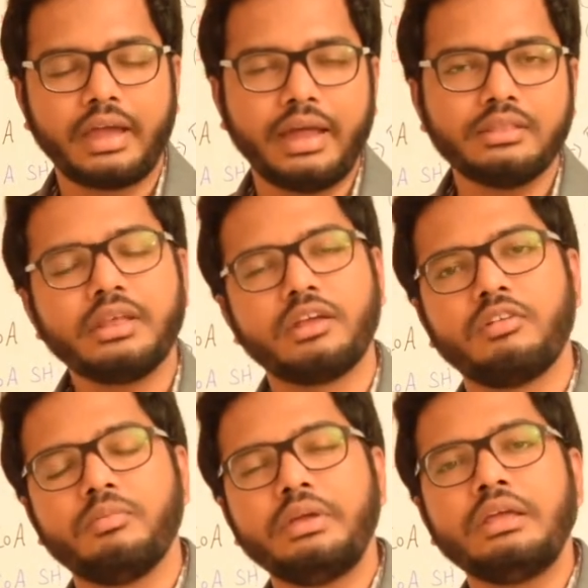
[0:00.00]
and there
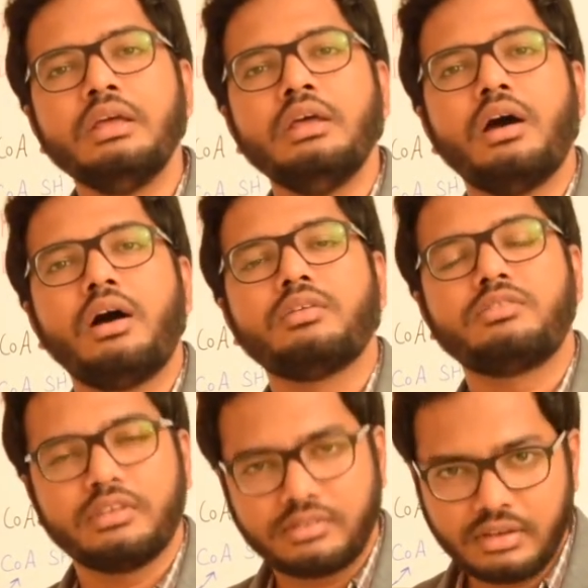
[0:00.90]
will be a
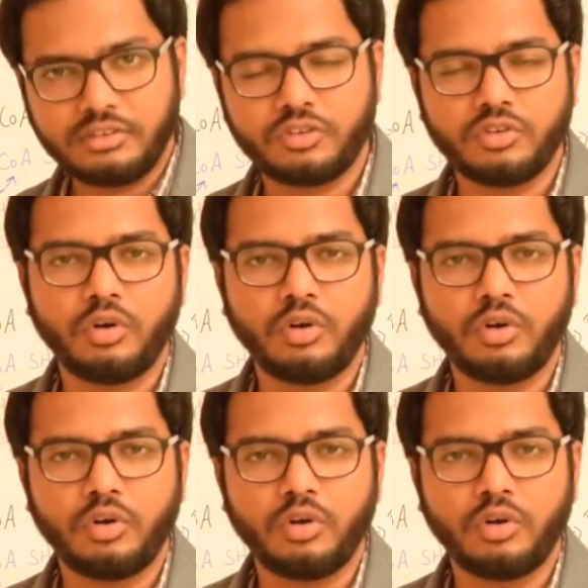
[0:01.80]
cessation